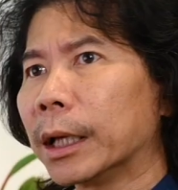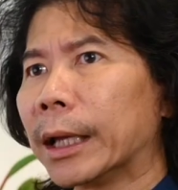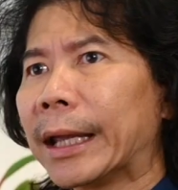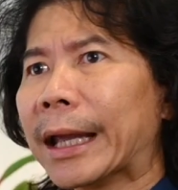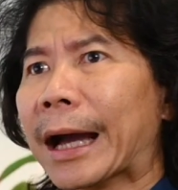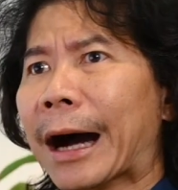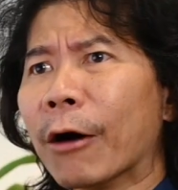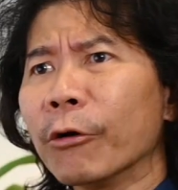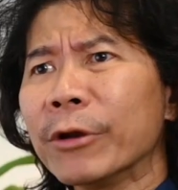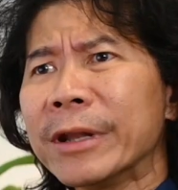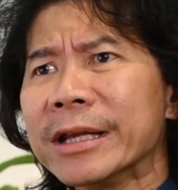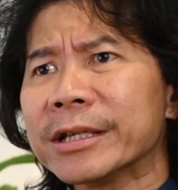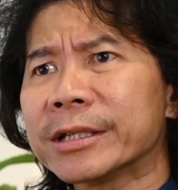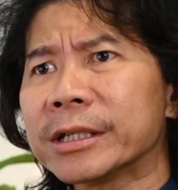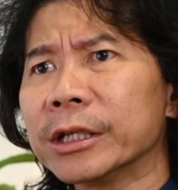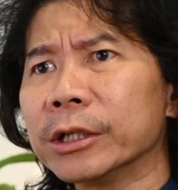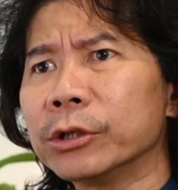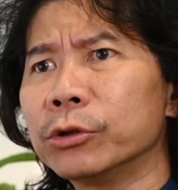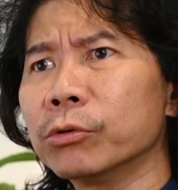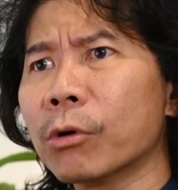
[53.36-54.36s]
Hey, how does she
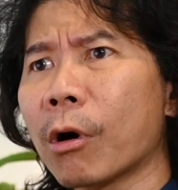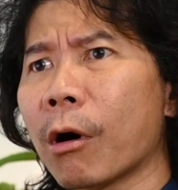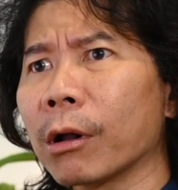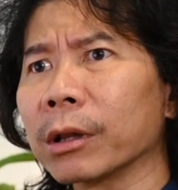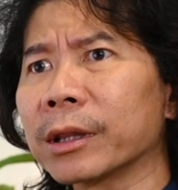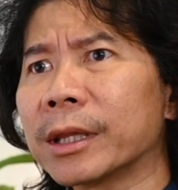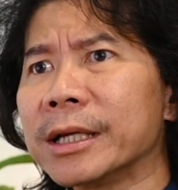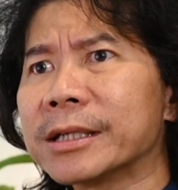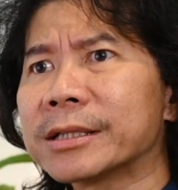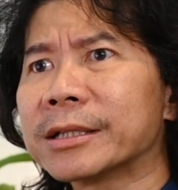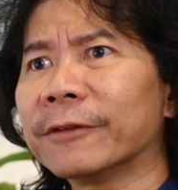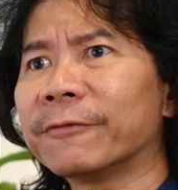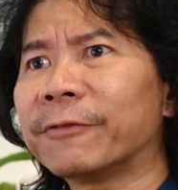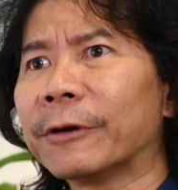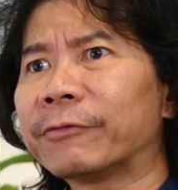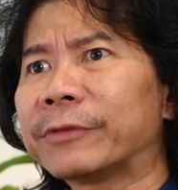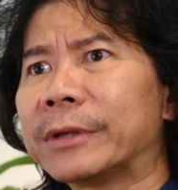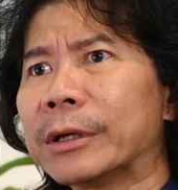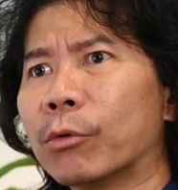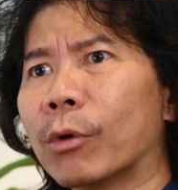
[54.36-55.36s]
do all this in
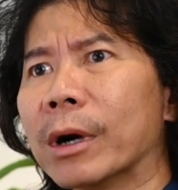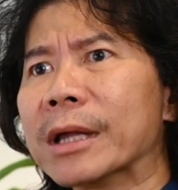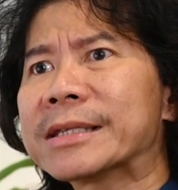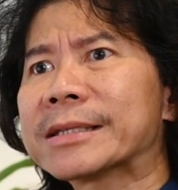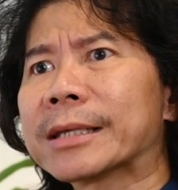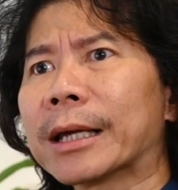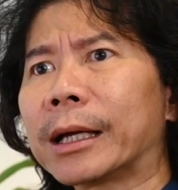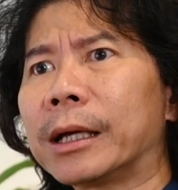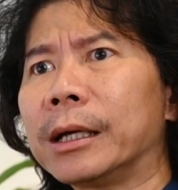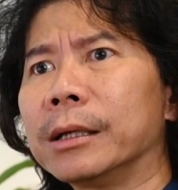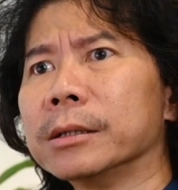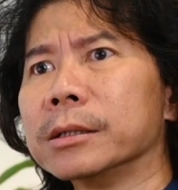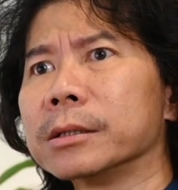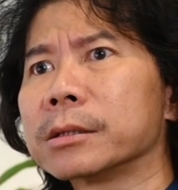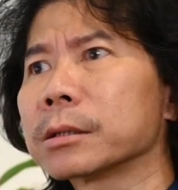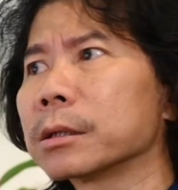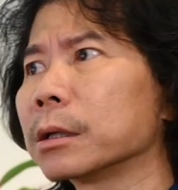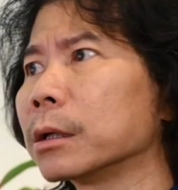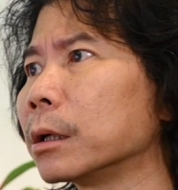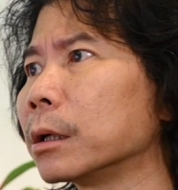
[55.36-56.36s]
51 seconds?